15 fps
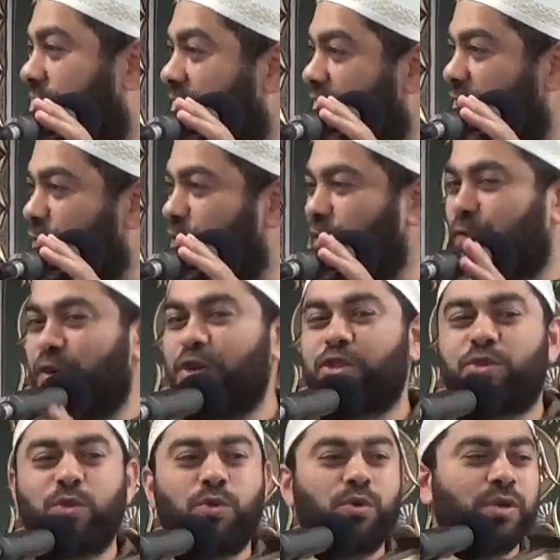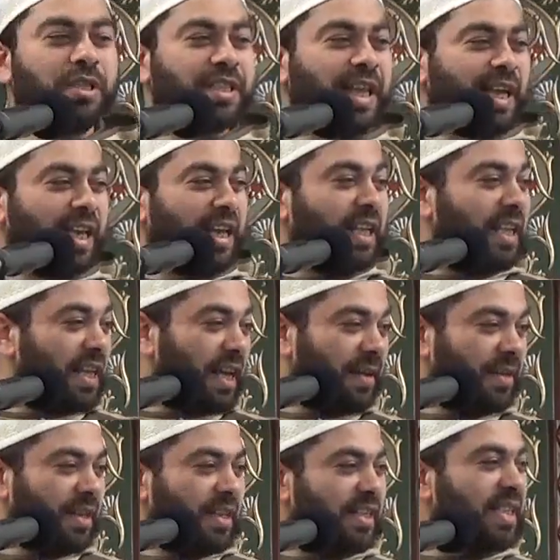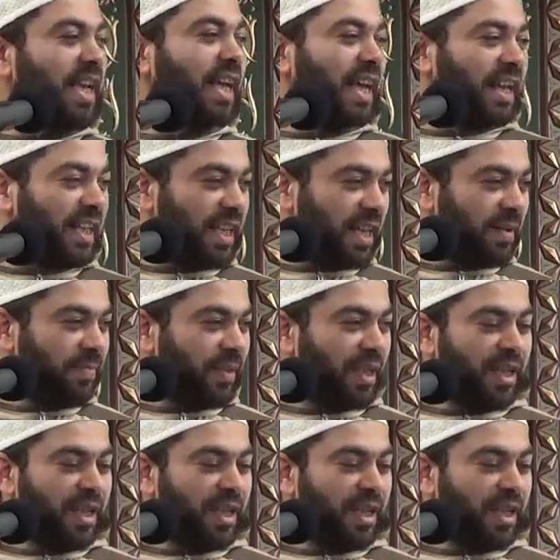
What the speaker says: Kaf refers to Zakariya,